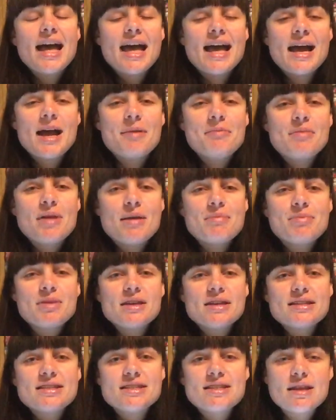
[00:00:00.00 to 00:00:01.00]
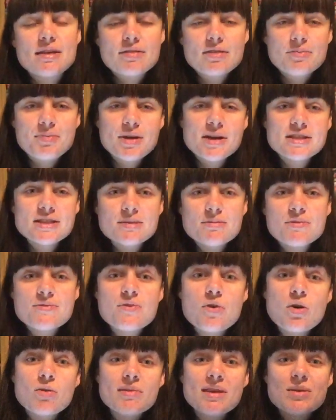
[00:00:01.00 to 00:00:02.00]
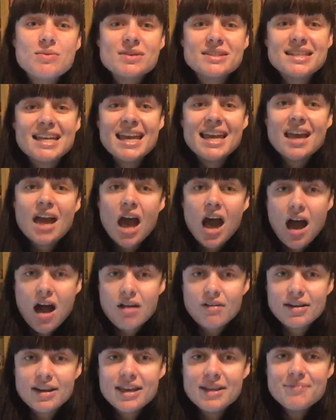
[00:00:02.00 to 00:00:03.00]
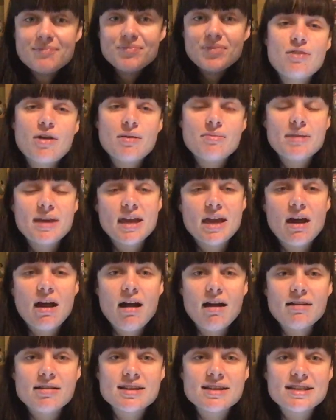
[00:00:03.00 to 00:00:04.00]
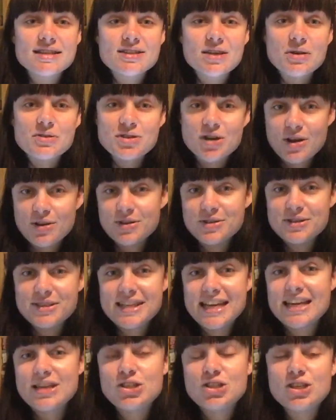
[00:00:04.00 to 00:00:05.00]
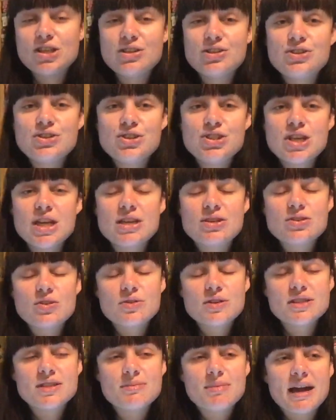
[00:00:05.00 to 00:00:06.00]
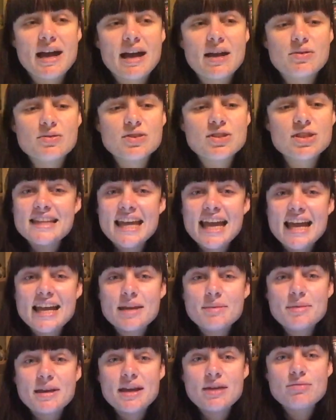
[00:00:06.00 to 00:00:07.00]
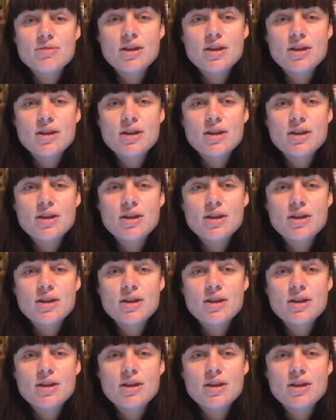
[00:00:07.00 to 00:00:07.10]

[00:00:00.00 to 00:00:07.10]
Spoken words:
But the person before me was Hikari from Hikari's Otaku Station. She talks about the anime